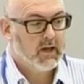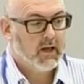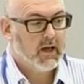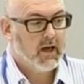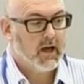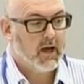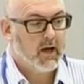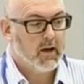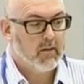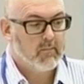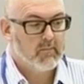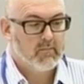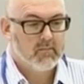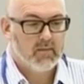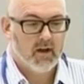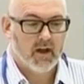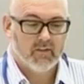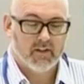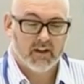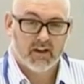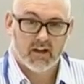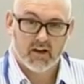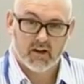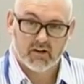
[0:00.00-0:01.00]

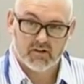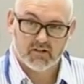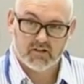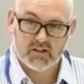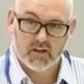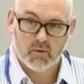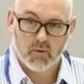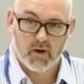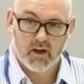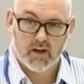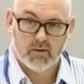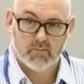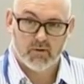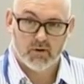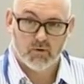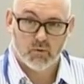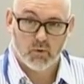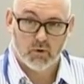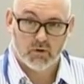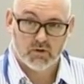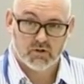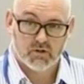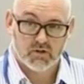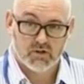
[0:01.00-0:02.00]
and they can't see why anybody would
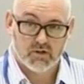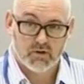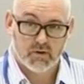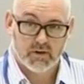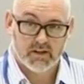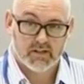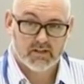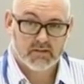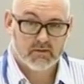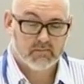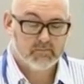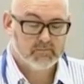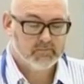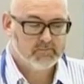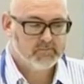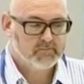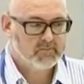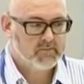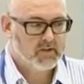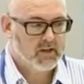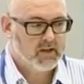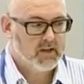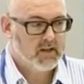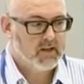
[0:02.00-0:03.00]
want to do it.
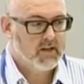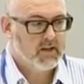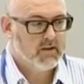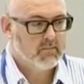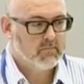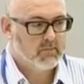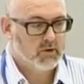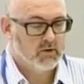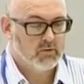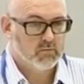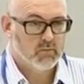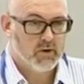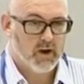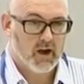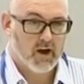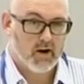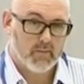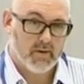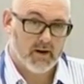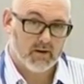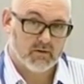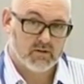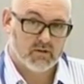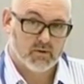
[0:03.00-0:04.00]
But we are
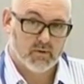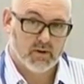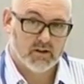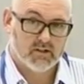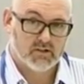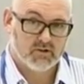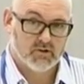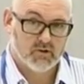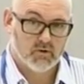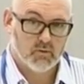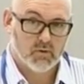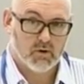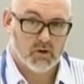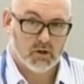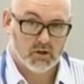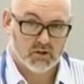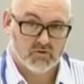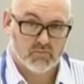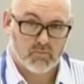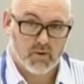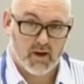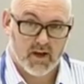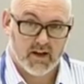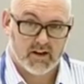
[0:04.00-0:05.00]
about to enter a world
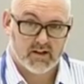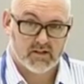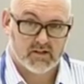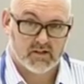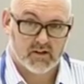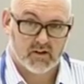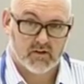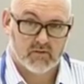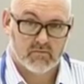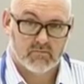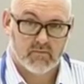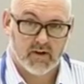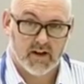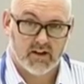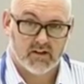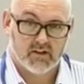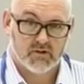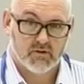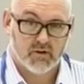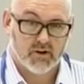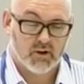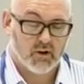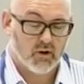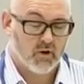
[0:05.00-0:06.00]
of pain, so
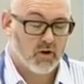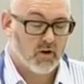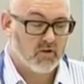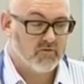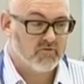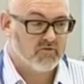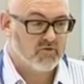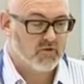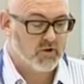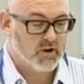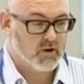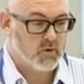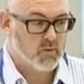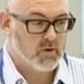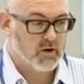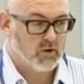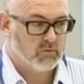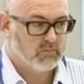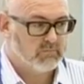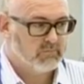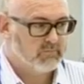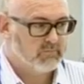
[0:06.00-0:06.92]
enter at your own free will.